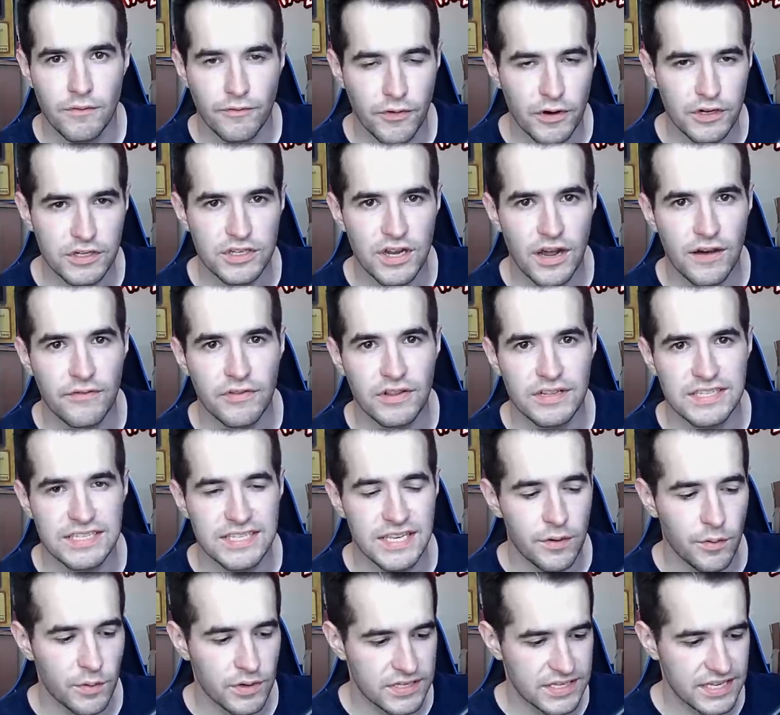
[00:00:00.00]
First off, let's
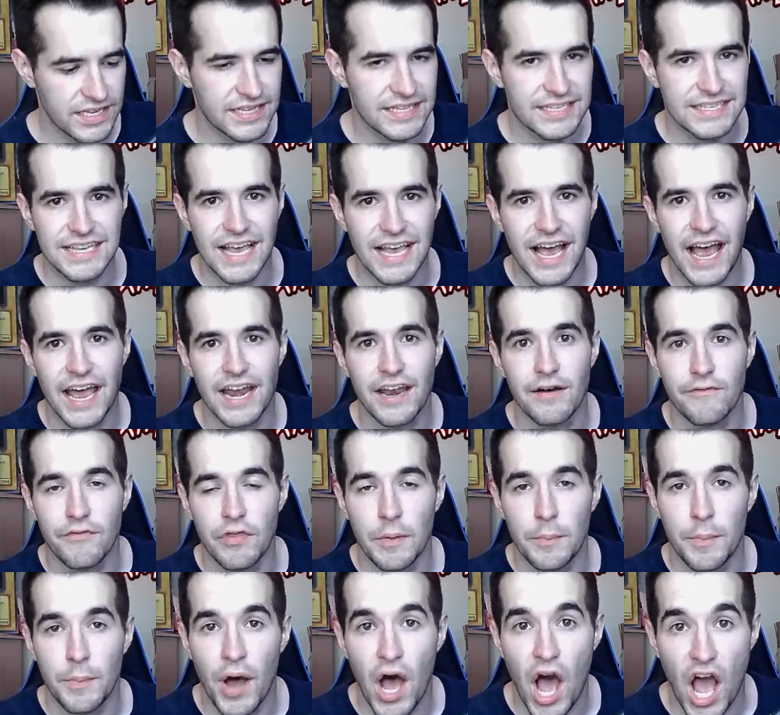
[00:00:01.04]
see what's inside of
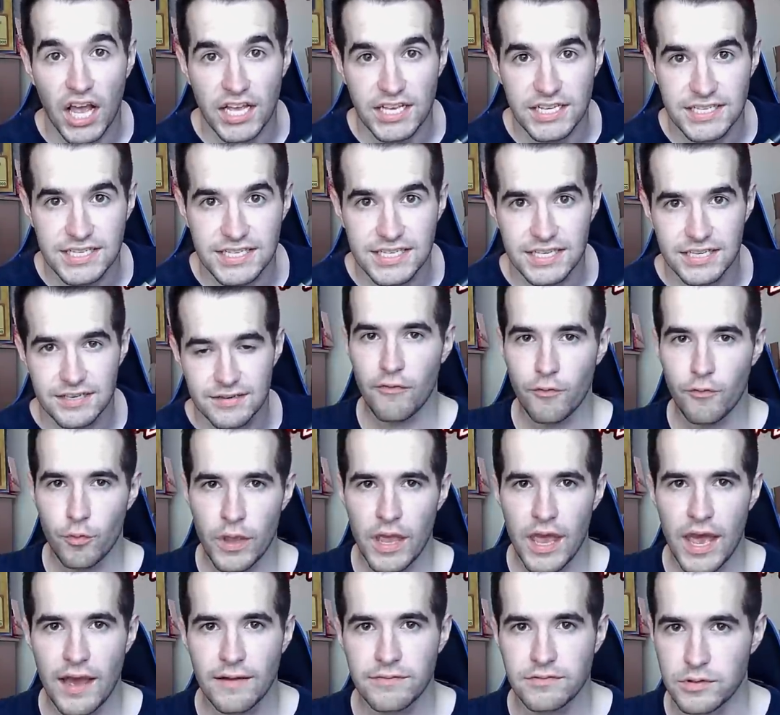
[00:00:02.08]
the box.
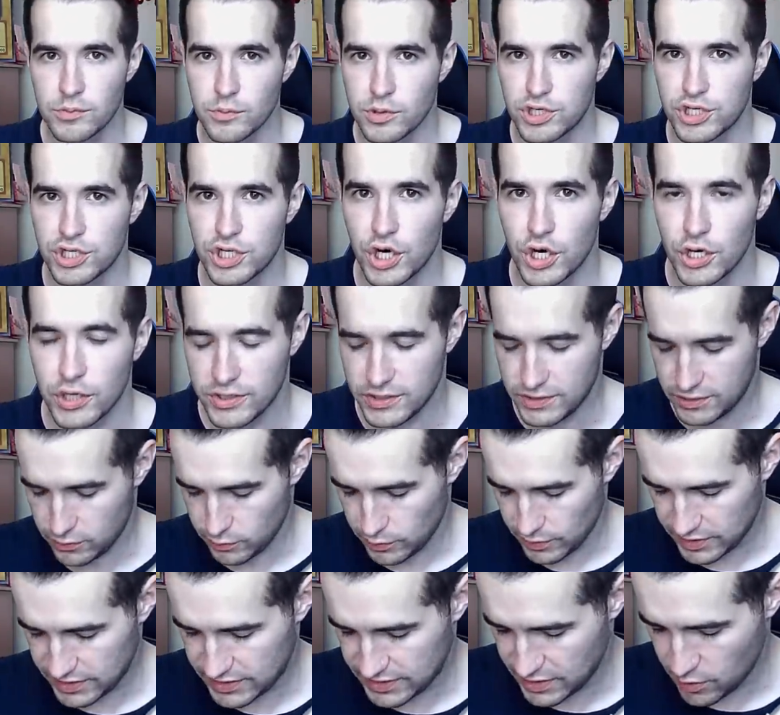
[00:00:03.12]
We have some shirts,
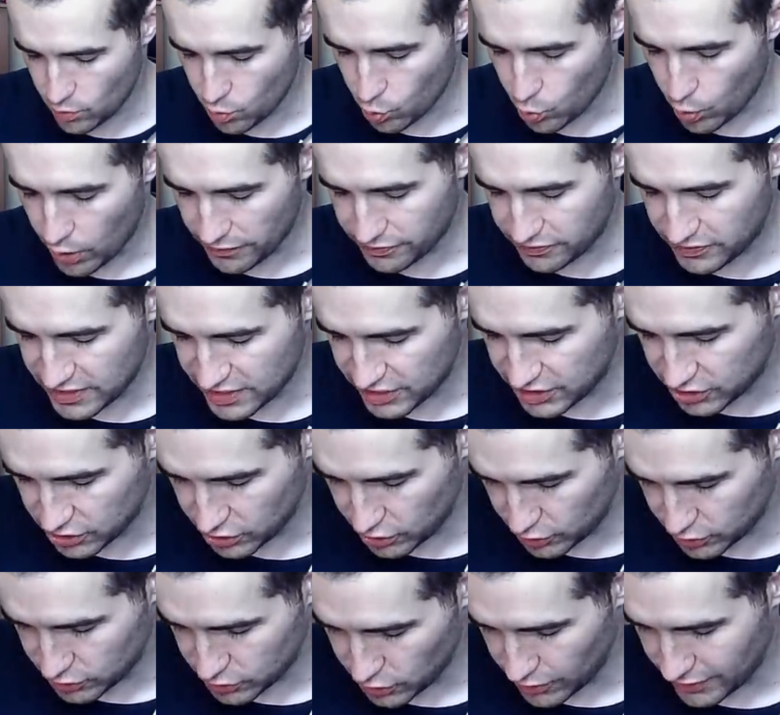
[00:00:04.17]
so let's see what these
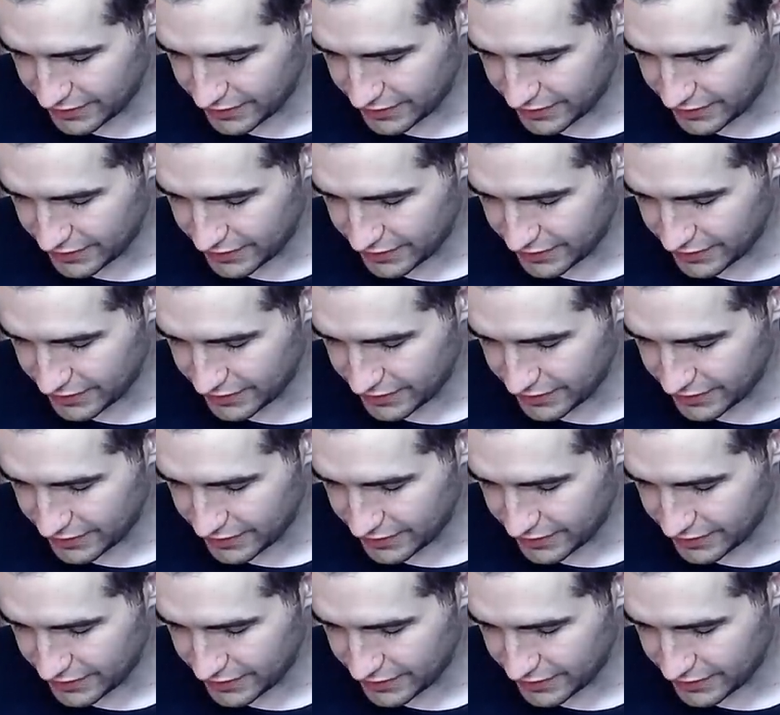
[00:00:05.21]
shirts are